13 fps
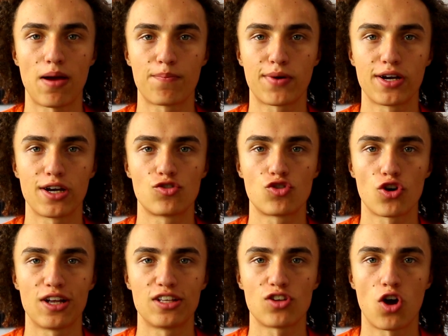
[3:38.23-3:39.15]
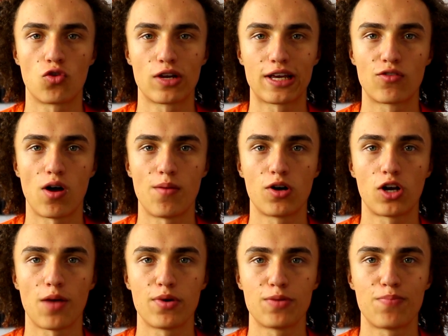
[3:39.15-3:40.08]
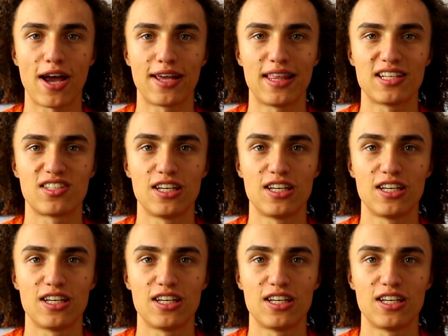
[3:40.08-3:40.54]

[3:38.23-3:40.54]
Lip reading: I'm pretty sure it's only Kwebbelkop who buy this